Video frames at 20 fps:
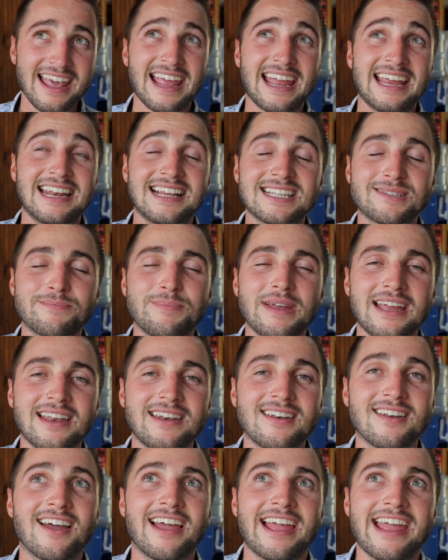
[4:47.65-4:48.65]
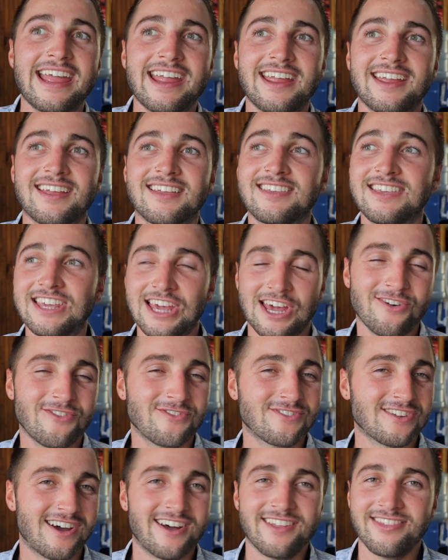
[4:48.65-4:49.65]
It has been a
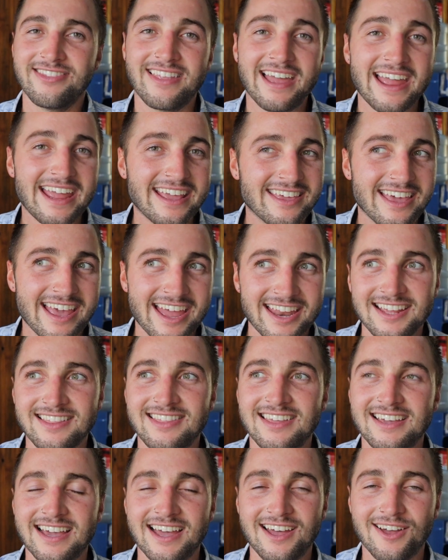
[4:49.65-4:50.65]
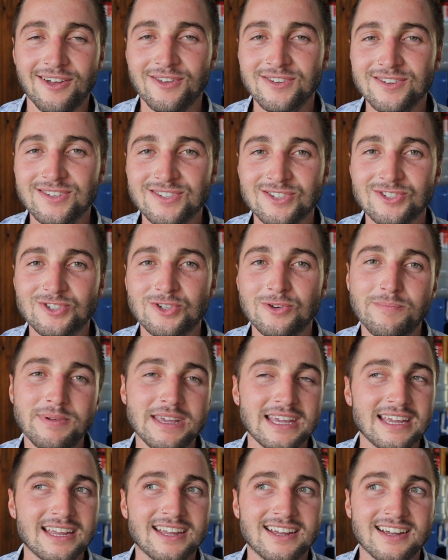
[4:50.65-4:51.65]
gift unlike anything else to
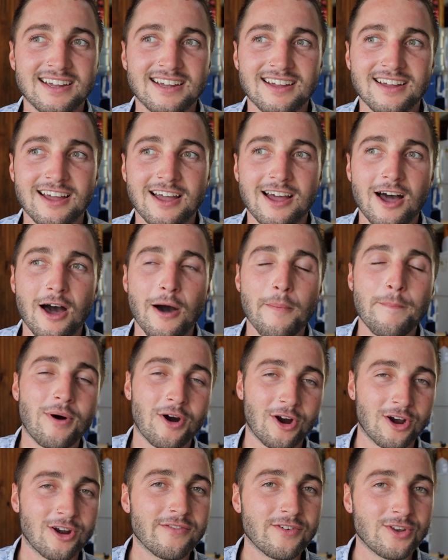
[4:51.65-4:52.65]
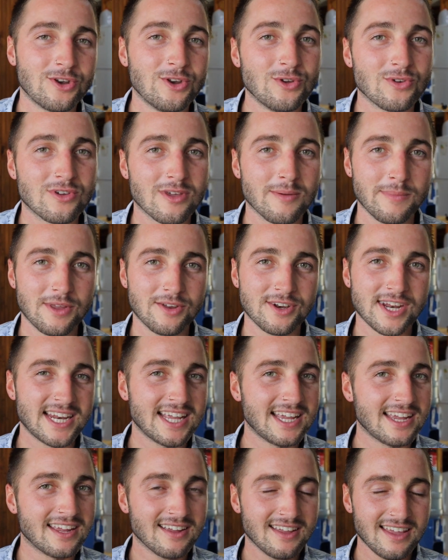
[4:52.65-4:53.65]
be a part of a new
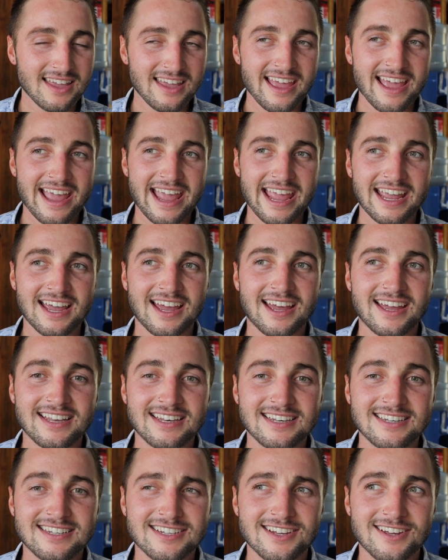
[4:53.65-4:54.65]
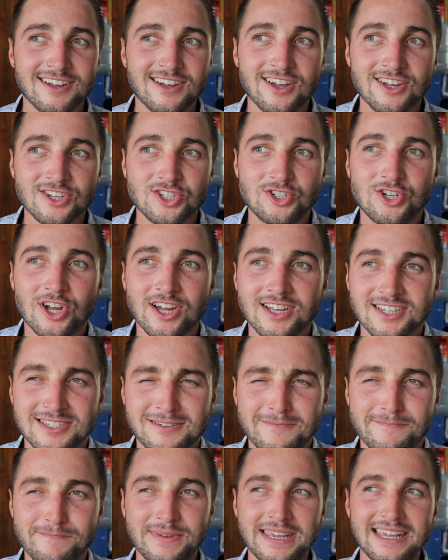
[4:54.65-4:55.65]
community and
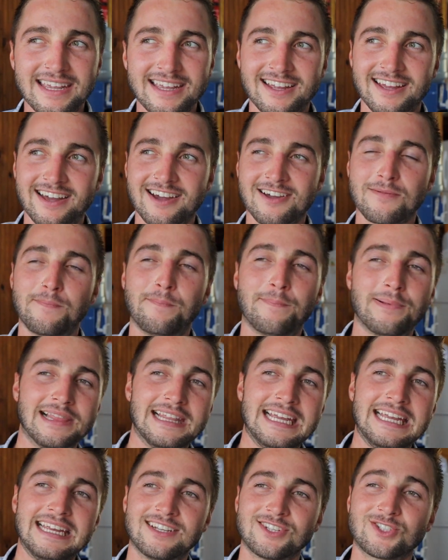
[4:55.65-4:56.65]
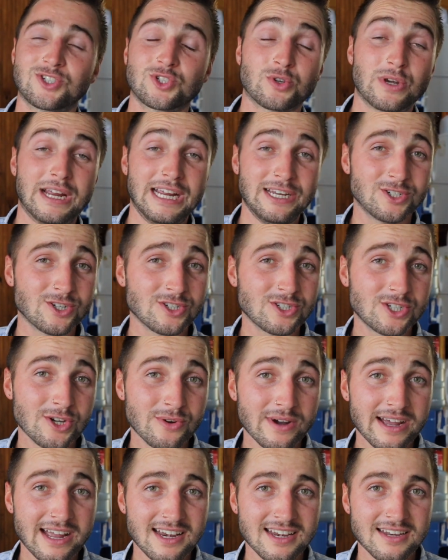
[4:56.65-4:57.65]
just be a complete stranger
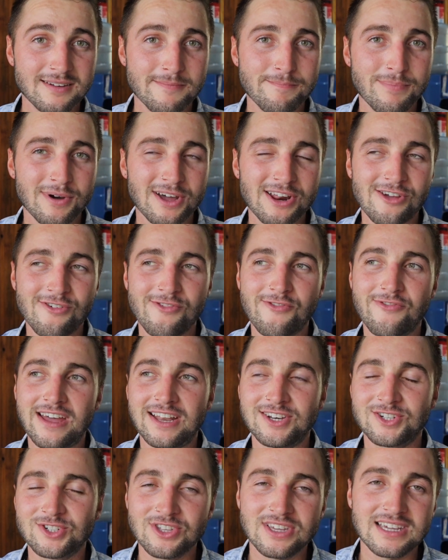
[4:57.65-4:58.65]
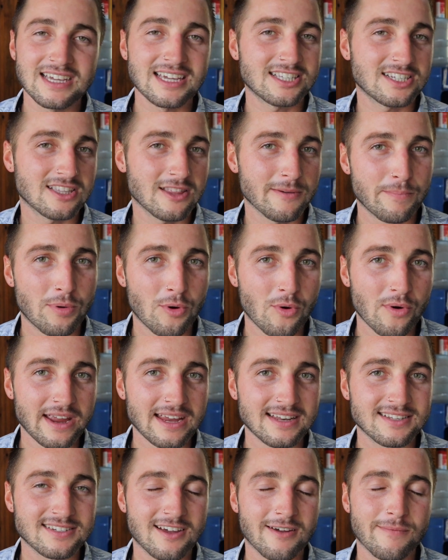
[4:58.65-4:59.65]
to it, but eventually get to the
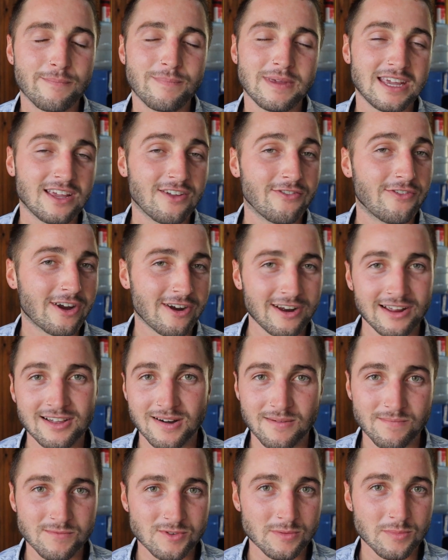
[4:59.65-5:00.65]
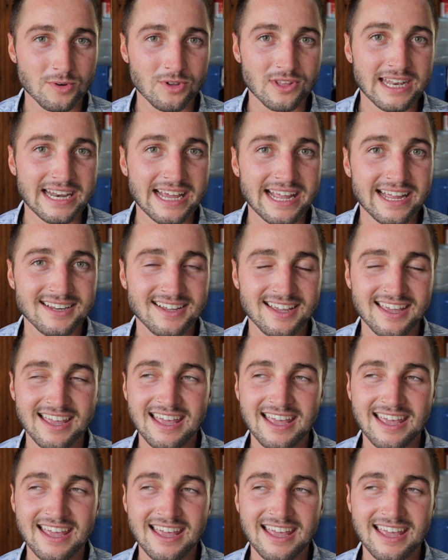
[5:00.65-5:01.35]
point of being very comfortable in it.